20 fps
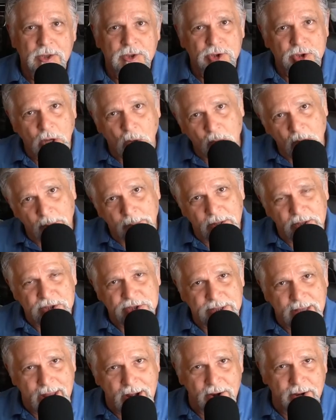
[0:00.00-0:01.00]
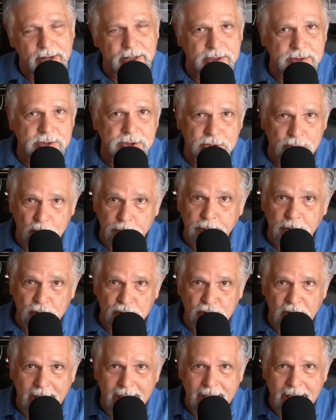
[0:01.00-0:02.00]
show up on Saturdays, super
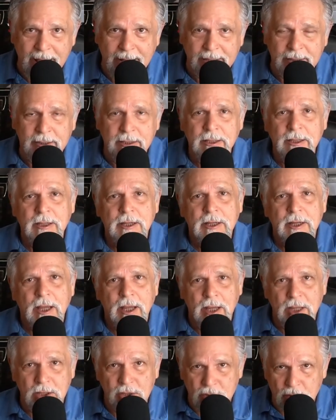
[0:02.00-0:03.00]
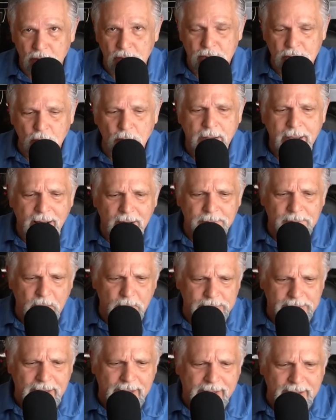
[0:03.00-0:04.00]
chat, you you help me
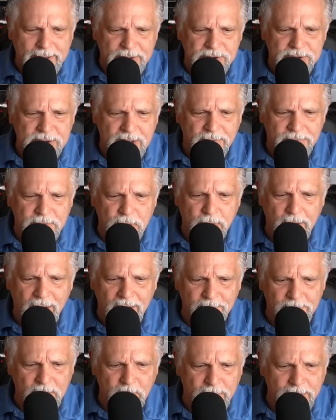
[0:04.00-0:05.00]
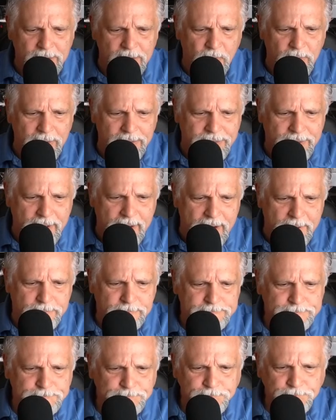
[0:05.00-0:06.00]
with that kind of stuff. You help me with with um,
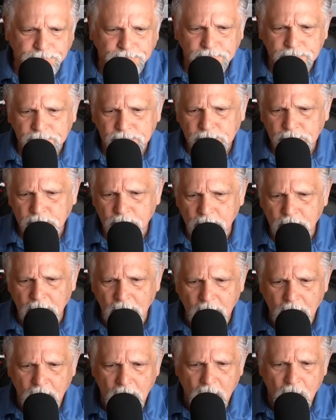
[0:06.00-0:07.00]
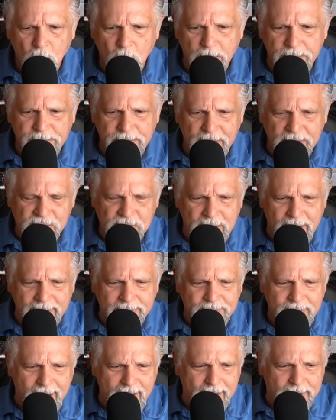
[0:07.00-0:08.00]
with things like
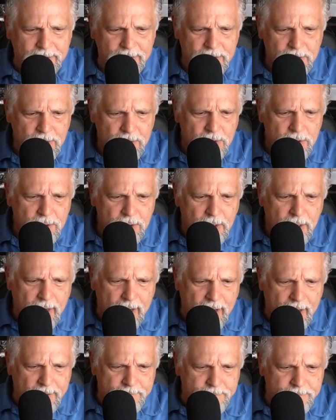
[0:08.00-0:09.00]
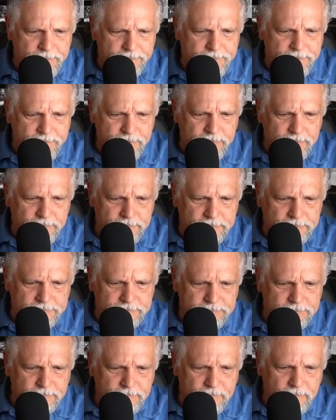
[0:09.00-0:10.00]
that. Uh,
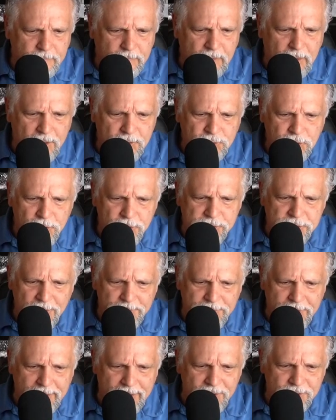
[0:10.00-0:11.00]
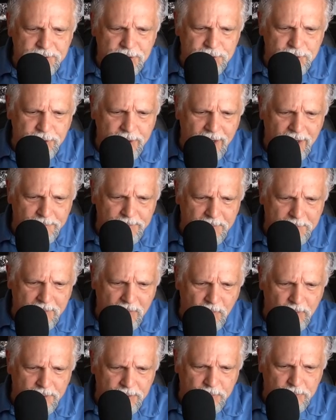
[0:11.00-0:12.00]
I'll show you something else that you're helping me
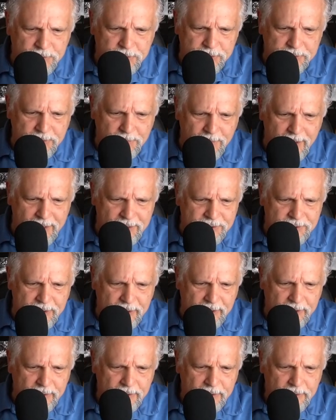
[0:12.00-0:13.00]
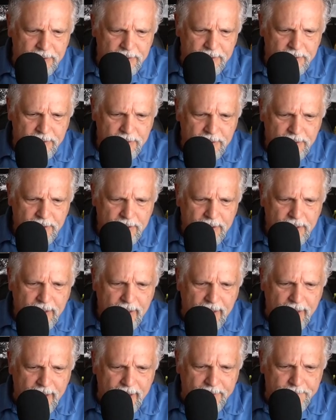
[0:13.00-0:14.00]
with, which is amazing.
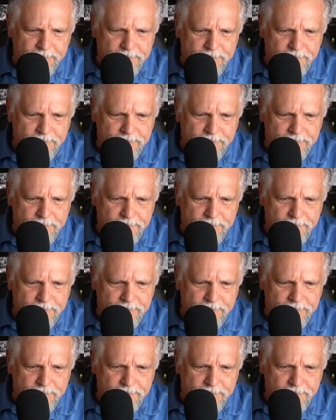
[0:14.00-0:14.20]
Uh,